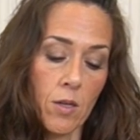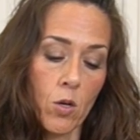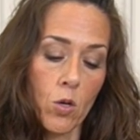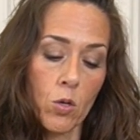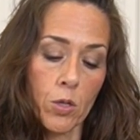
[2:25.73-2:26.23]

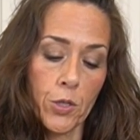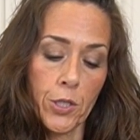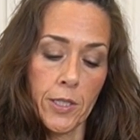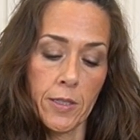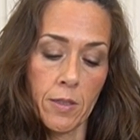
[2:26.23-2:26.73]
all
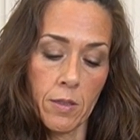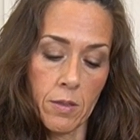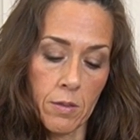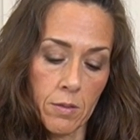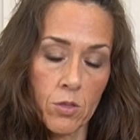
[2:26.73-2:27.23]
good and
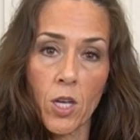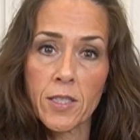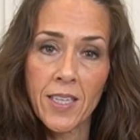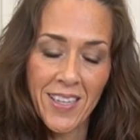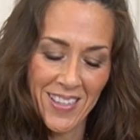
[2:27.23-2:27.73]

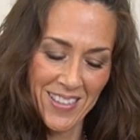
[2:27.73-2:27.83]
saucy.